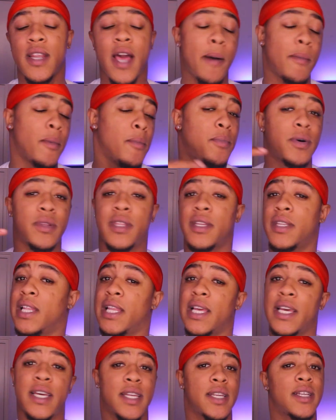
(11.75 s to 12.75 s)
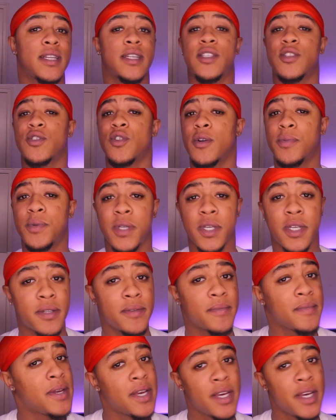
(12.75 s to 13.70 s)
I'm gonna put the link in the description.